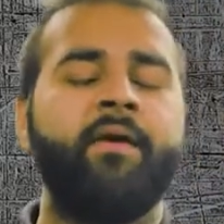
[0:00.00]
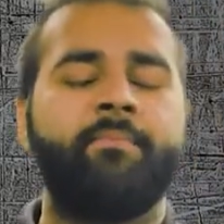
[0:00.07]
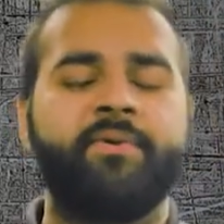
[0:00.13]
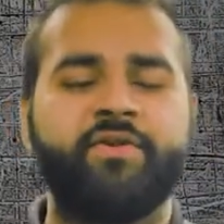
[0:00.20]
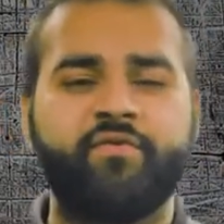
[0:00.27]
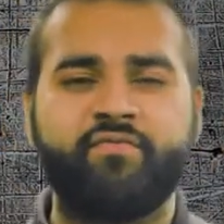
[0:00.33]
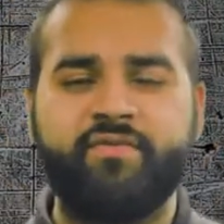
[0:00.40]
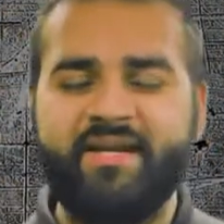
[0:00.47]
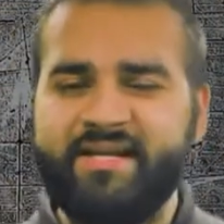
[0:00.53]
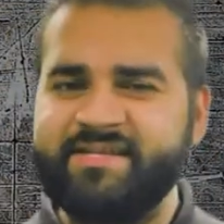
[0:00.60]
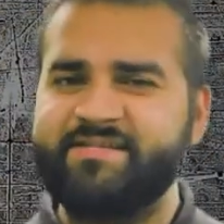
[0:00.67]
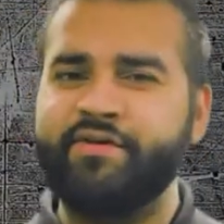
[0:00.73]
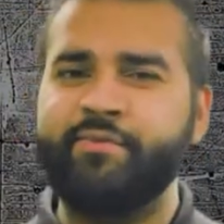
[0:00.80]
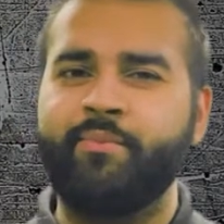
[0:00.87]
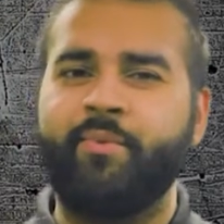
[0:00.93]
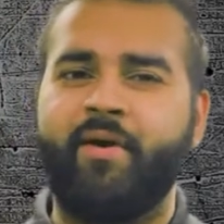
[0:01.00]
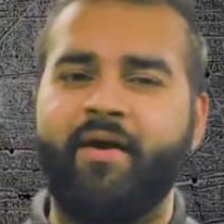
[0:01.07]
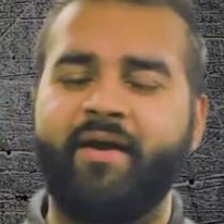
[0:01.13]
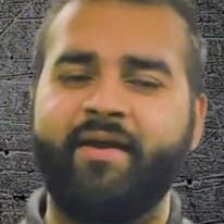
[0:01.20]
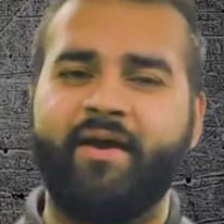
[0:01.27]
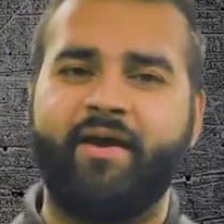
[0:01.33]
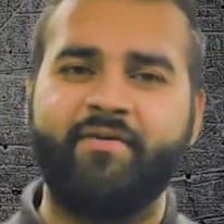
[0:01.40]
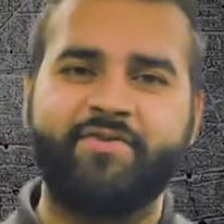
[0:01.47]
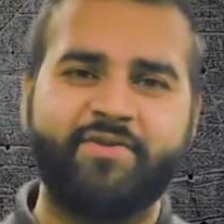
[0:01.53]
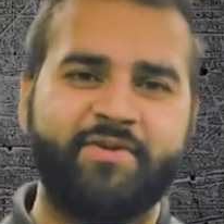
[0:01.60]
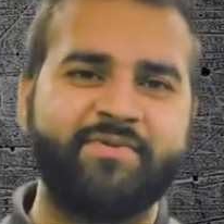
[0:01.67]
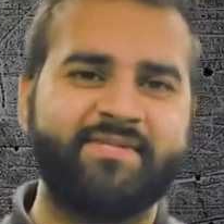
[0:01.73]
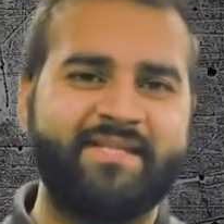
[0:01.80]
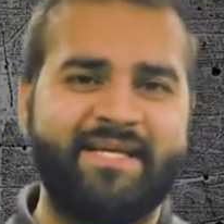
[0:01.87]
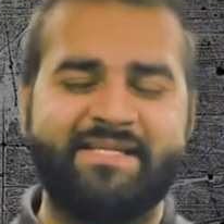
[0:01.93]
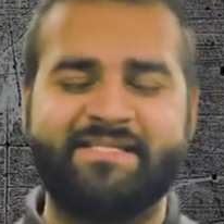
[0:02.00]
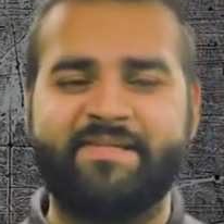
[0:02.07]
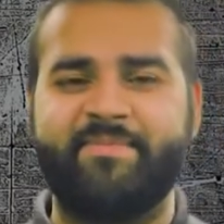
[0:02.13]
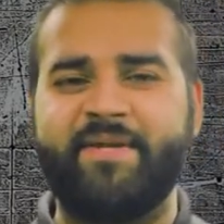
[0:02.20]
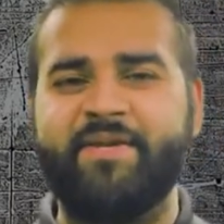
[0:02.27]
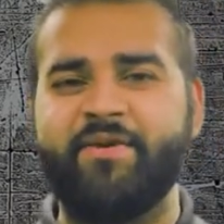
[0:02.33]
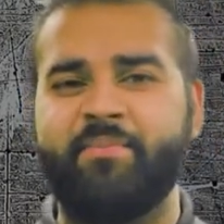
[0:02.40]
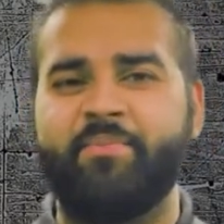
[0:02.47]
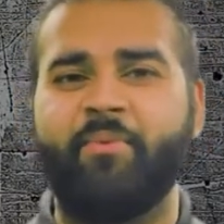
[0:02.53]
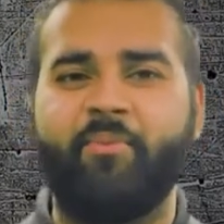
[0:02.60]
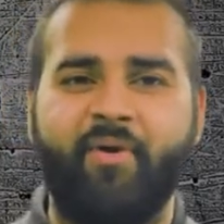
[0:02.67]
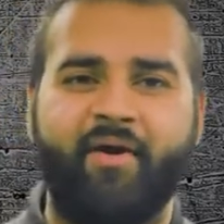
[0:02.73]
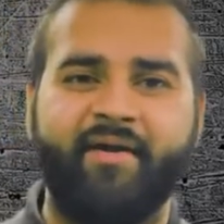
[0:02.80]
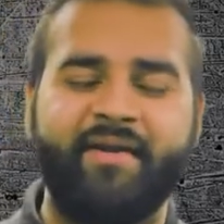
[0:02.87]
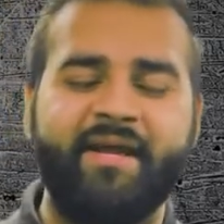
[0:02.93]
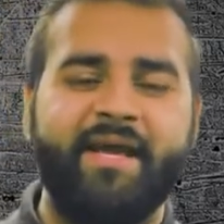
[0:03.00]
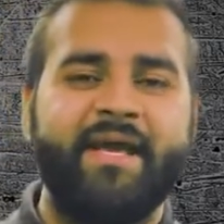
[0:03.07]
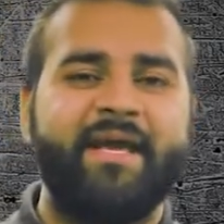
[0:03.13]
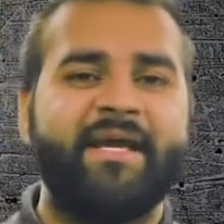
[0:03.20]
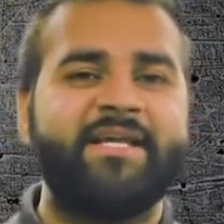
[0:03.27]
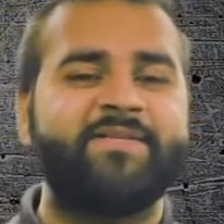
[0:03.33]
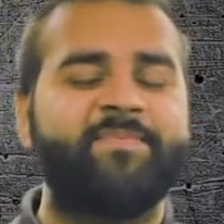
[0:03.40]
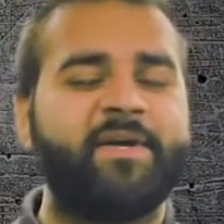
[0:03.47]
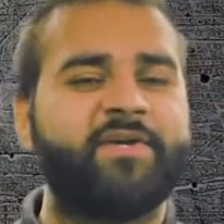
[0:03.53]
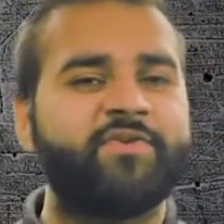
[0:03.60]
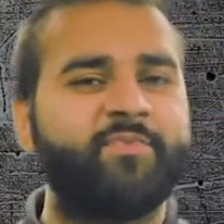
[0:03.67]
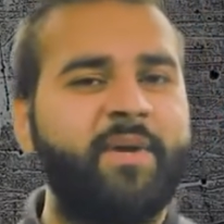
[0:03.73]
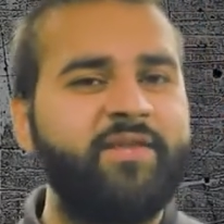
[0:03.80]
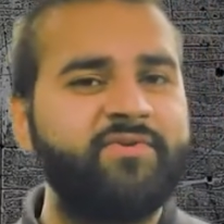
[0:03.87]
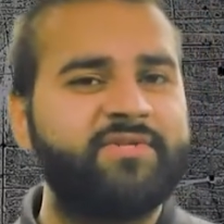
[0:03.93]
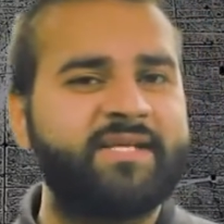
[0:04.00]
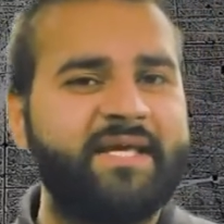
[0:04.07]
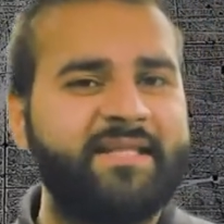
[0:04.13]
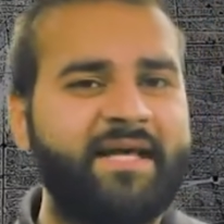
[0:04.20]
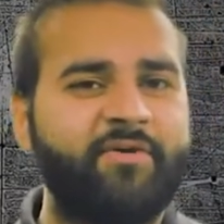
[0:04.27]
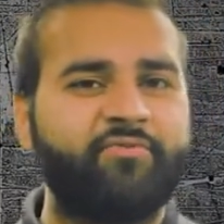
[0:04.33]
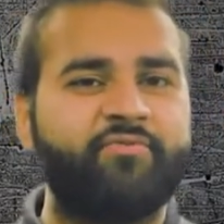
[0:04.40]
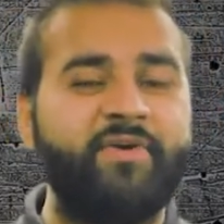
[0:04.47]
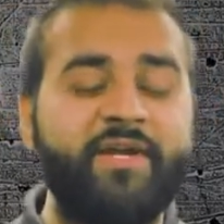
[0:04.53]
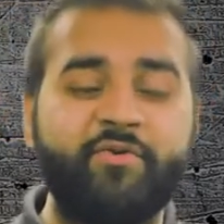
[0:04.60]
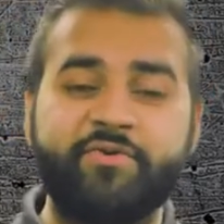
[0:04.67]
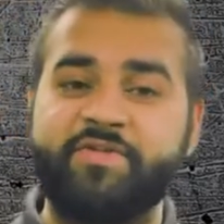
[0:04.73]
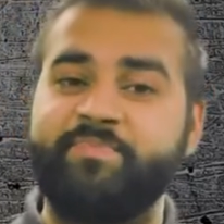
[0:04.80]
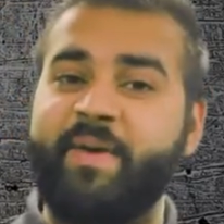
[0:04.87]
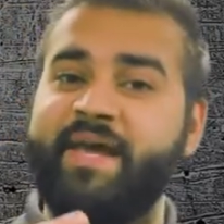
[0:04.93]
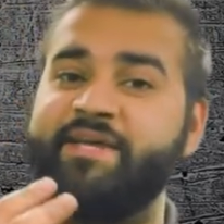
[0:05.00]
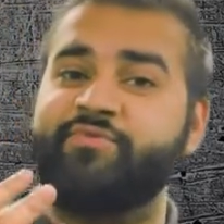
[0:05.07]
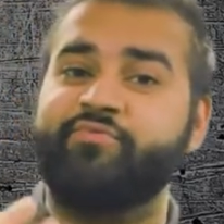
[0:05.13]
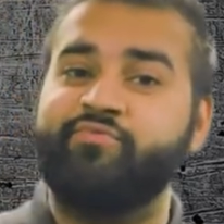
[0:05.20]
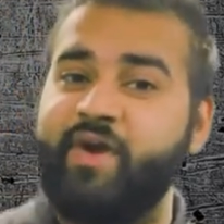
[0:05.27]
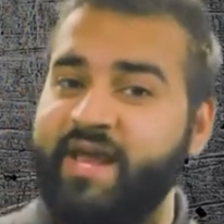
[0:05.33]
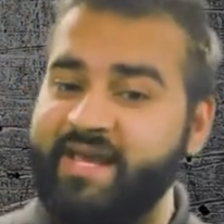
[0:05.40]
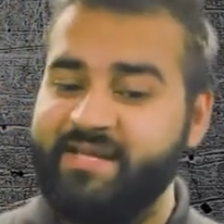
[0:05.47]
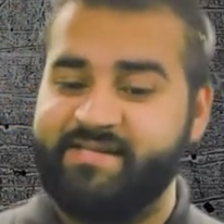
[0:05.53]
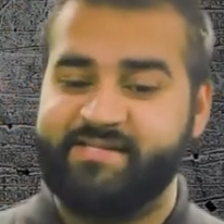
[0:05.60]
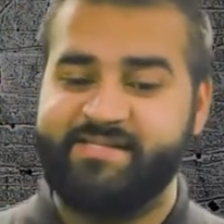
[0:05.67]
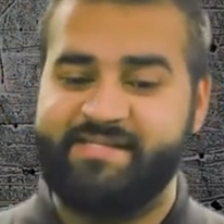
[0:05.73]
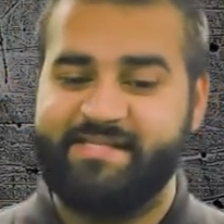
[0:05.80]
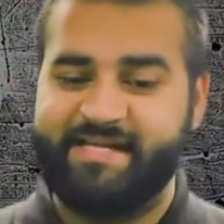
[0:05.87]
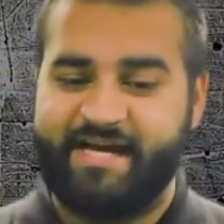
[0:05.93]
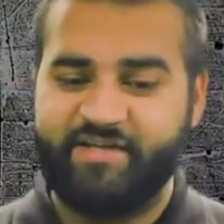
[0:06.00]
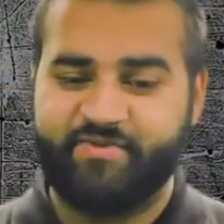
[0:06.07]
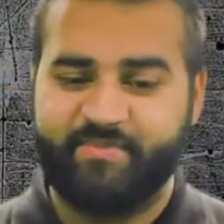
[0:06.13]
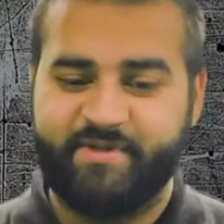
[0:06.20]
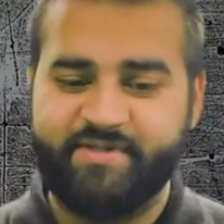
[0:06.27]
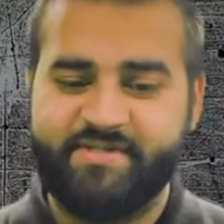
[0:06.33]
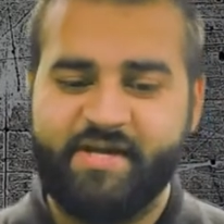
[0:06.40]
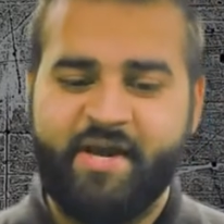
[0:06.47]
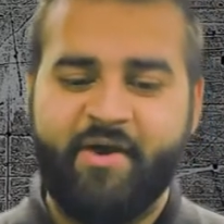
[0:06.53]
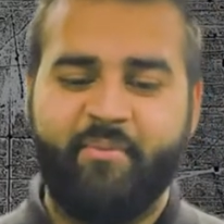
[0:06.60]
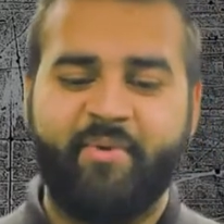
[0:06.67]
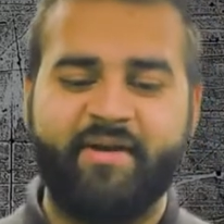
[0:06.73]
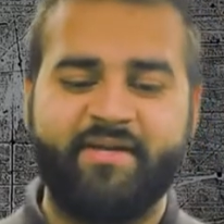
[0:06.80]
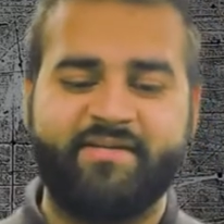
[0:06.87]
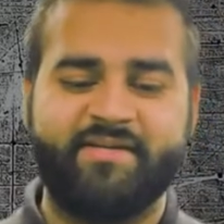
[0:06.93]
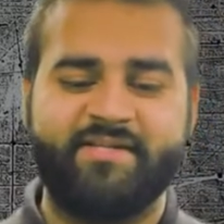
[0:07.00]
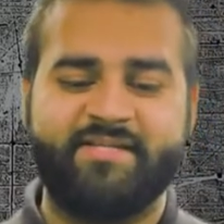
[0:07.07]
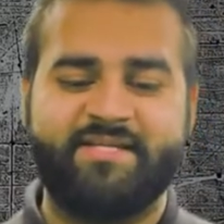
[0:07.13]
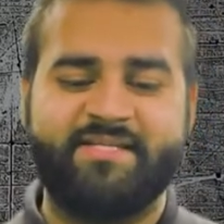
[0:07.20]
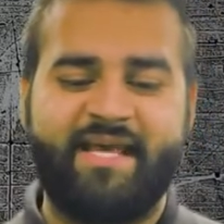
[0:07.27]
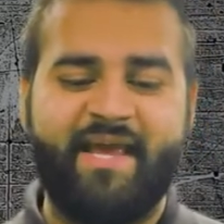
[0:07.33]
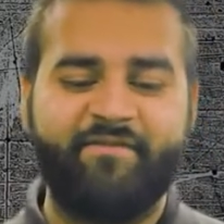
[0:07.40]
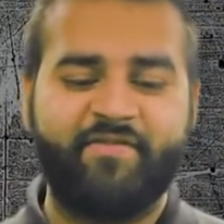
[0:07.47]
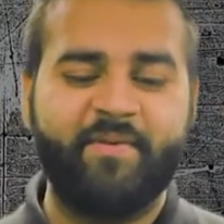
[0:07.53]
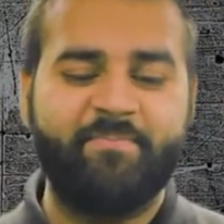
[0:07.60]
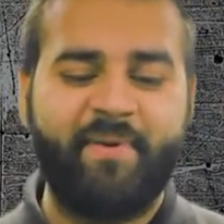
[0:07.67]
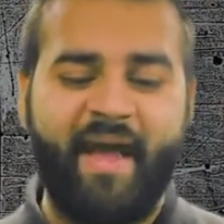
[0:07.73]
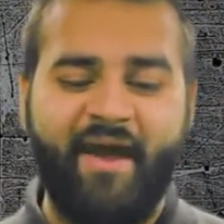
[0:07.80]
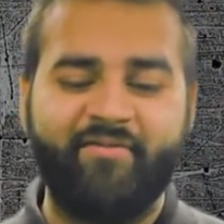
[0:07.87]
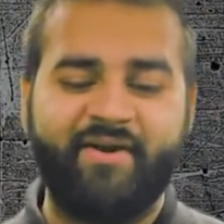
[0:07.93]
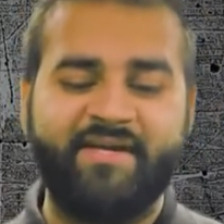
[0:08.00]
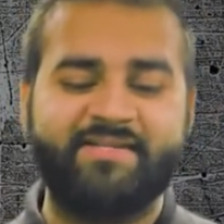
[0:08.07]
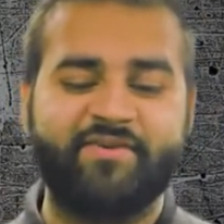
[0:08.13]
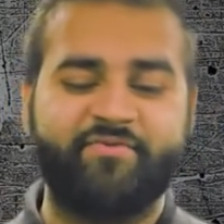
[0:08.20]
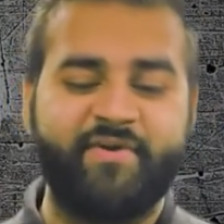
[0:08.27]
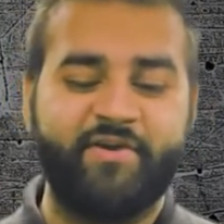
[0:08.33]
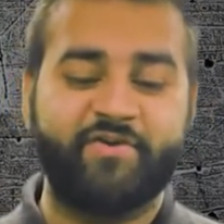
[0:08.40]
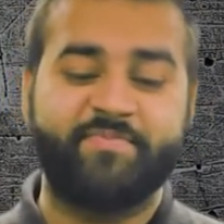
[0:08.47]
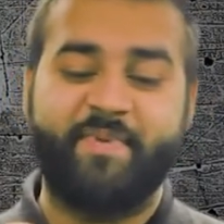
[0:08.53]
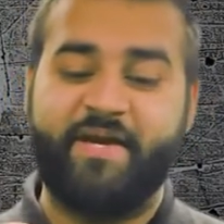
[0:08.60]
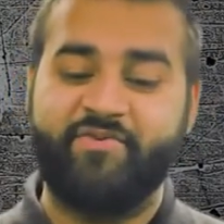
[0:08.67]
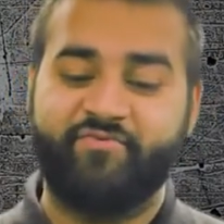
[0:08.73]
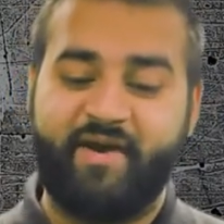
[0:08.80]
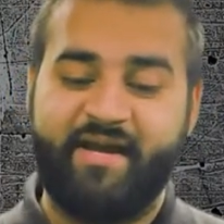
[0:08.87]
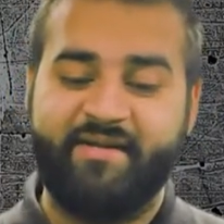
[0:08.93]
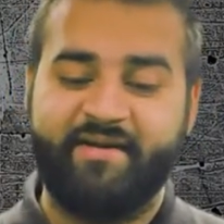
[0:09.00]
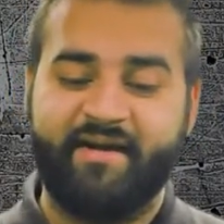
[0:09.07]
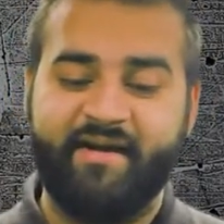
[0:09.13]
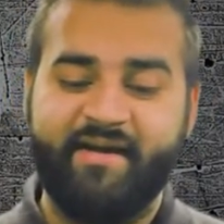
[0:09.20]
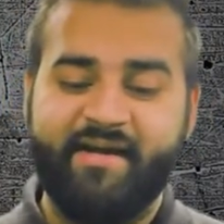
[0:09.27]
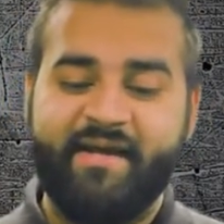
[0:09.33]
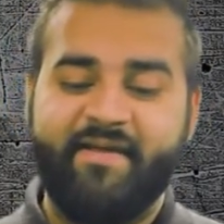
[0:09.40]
But the reason why I've chosen this to be number 1 is because when you take that Real Space Raiders detachment, what it does is if the bearer is a Real Space Raider,